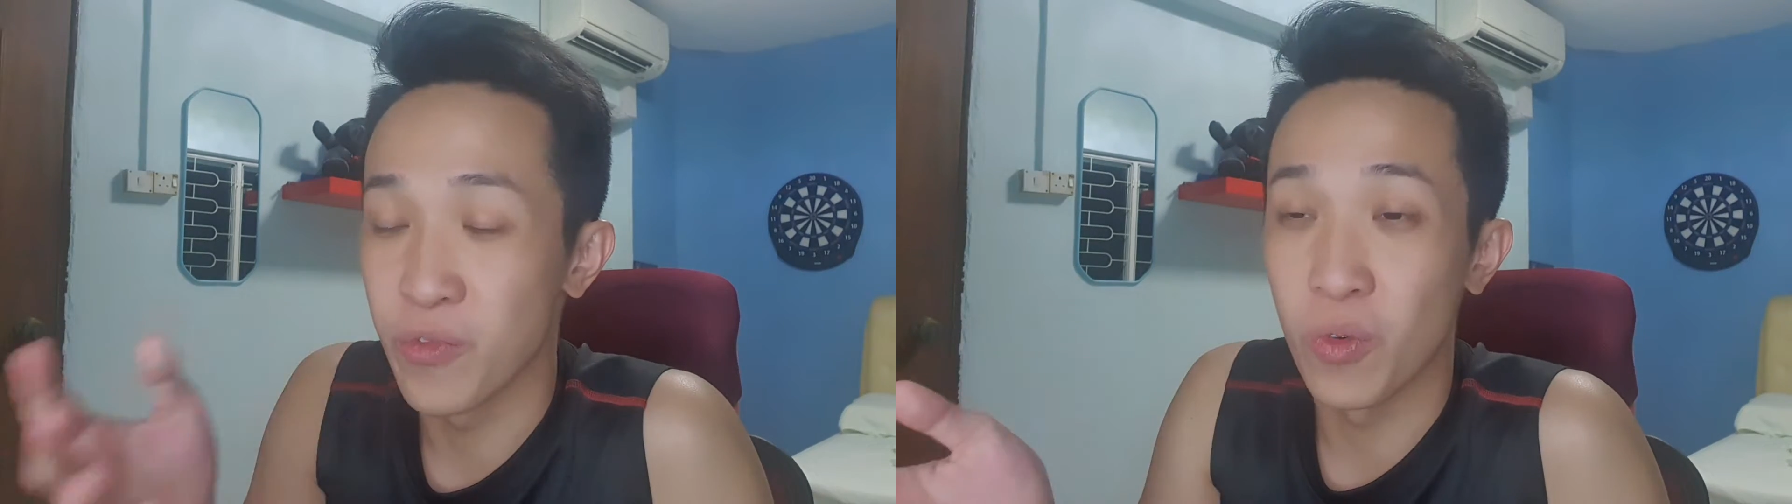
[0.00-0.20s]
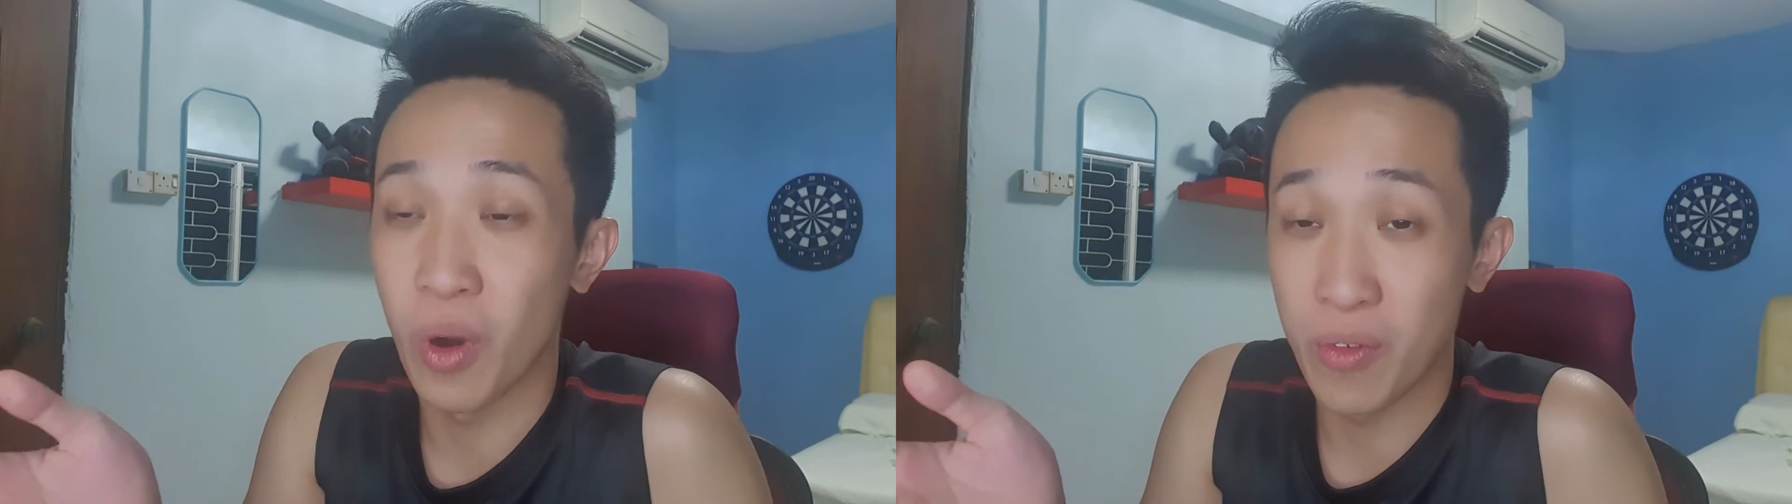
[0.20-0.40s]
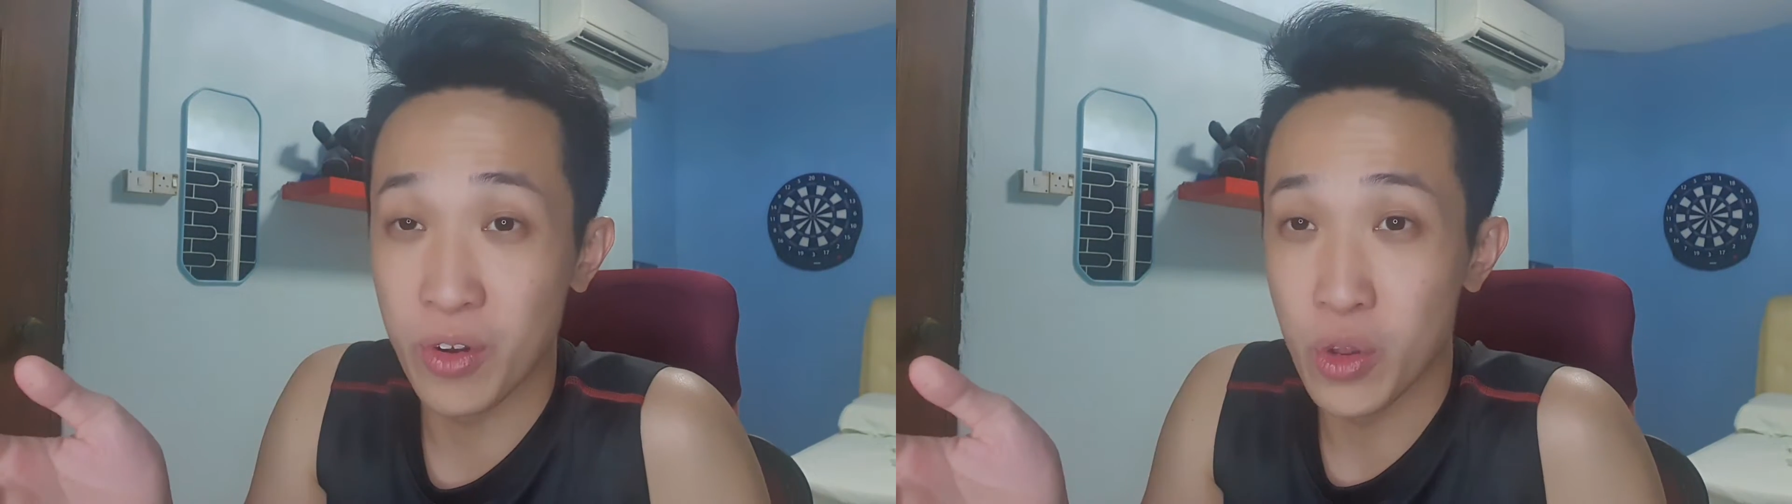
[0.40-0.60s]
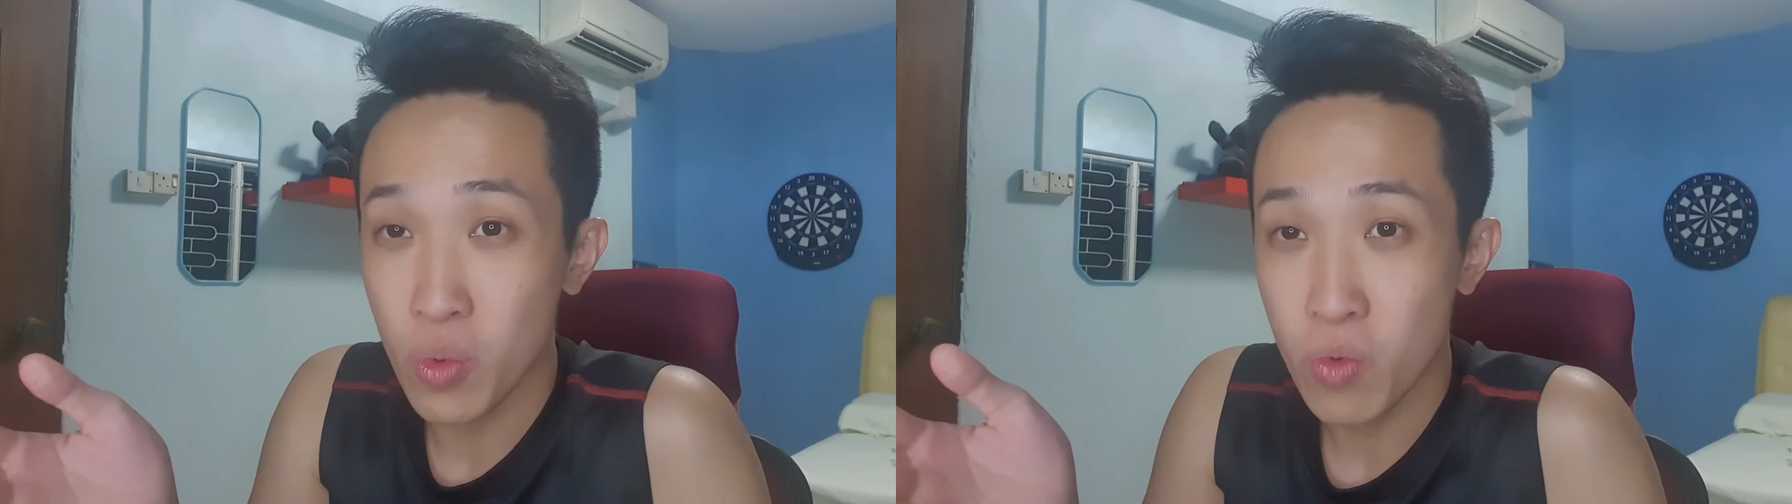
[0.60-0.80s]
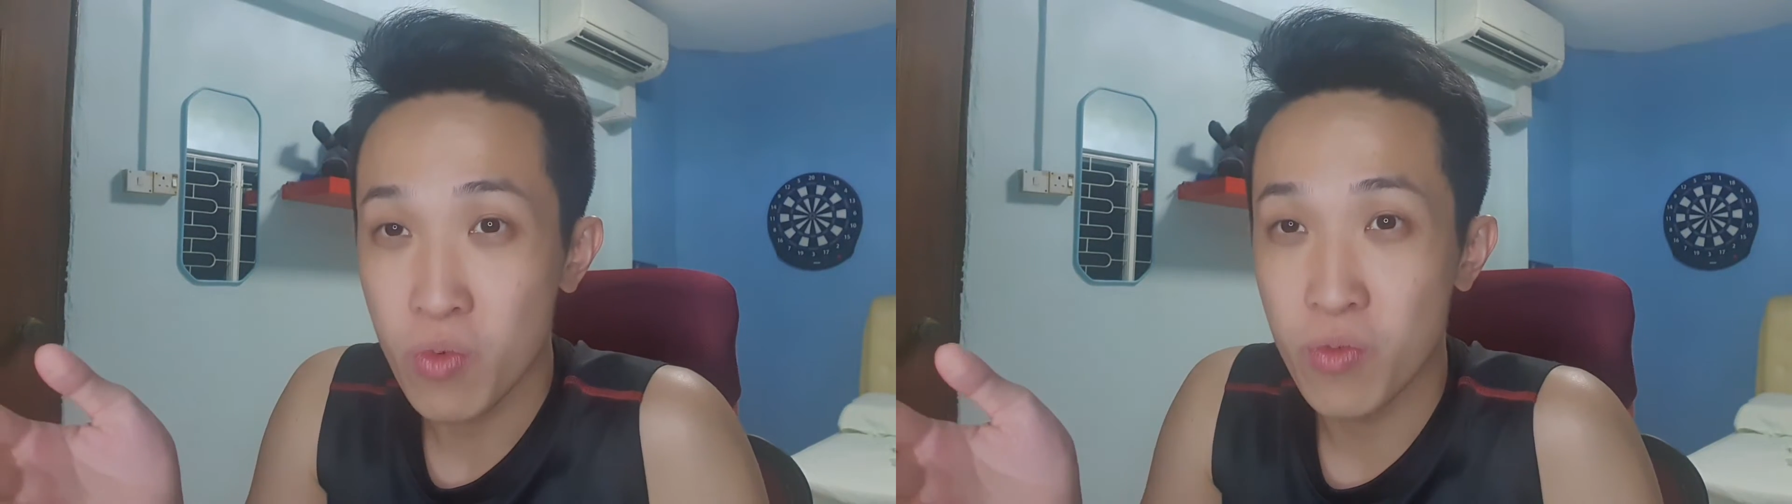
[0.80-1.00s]

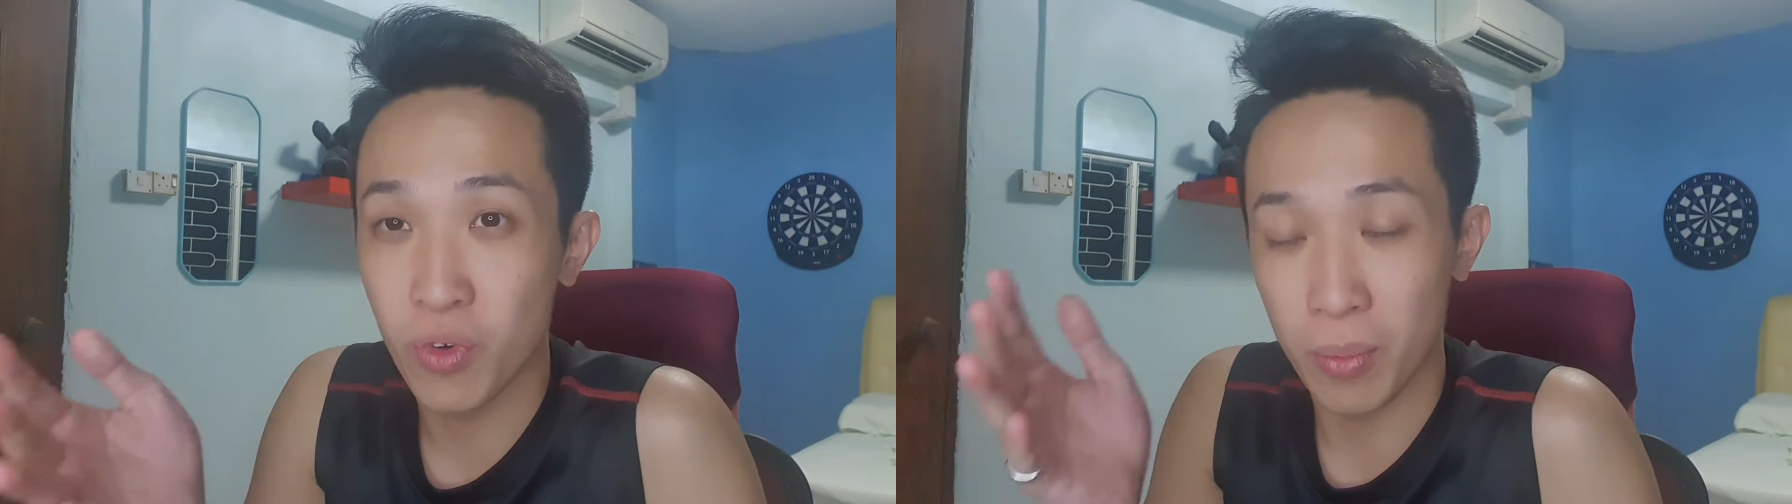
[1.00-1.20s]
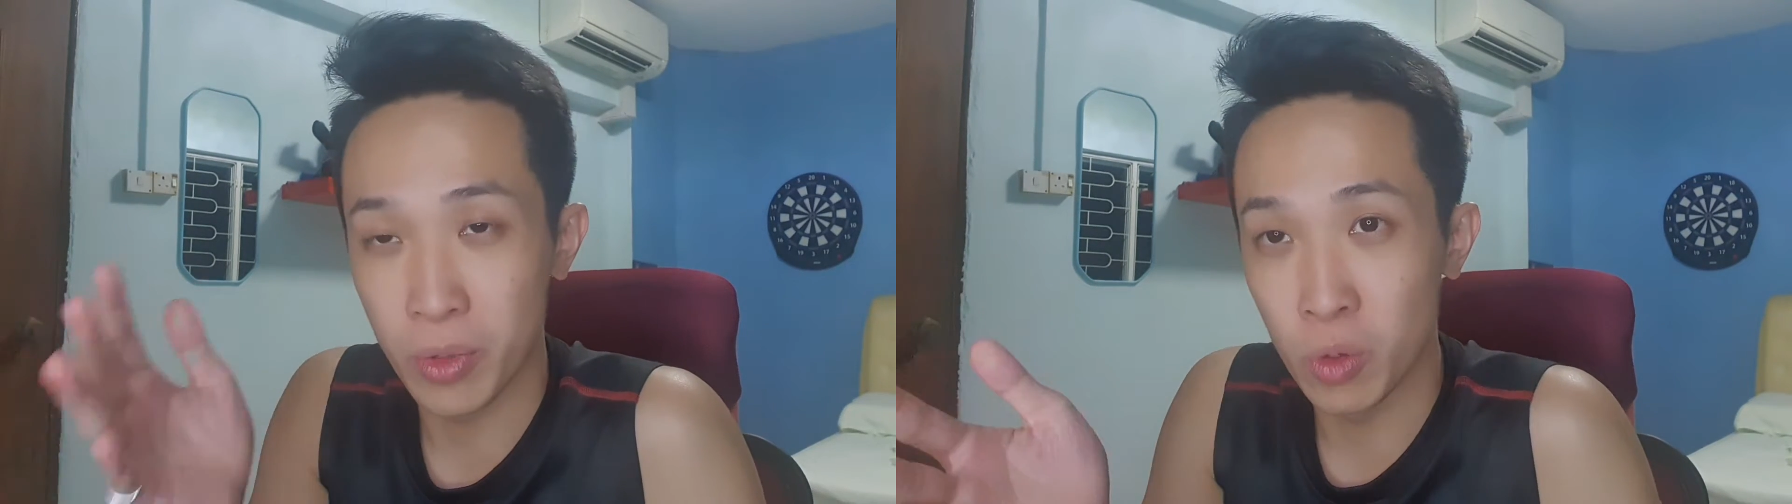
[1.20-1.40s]
revenue from